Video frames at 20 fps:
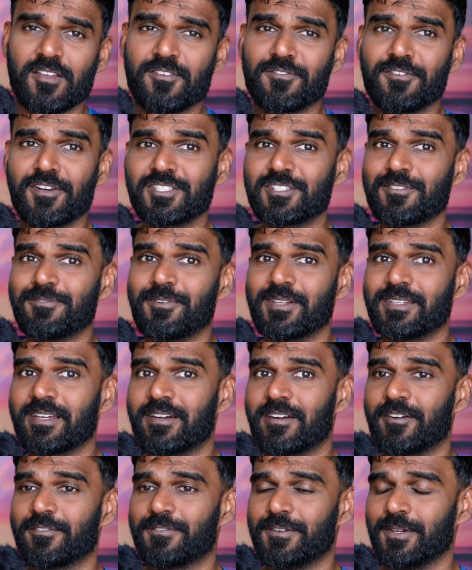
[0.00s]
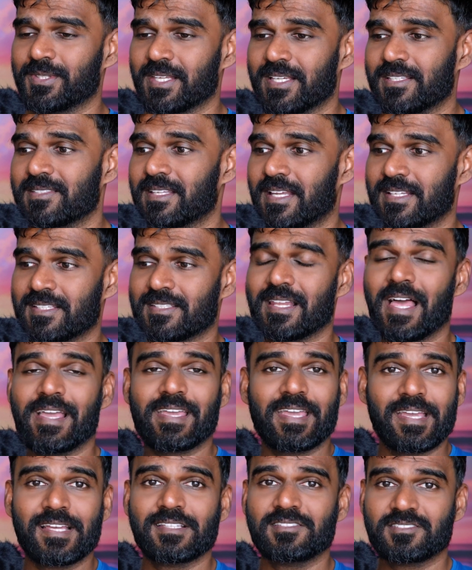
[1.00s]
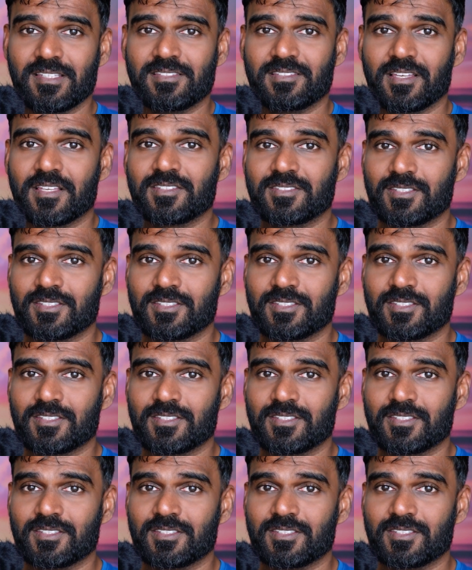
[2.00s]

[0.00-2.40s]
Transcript: First of all, there are a few things that is lacking in Z6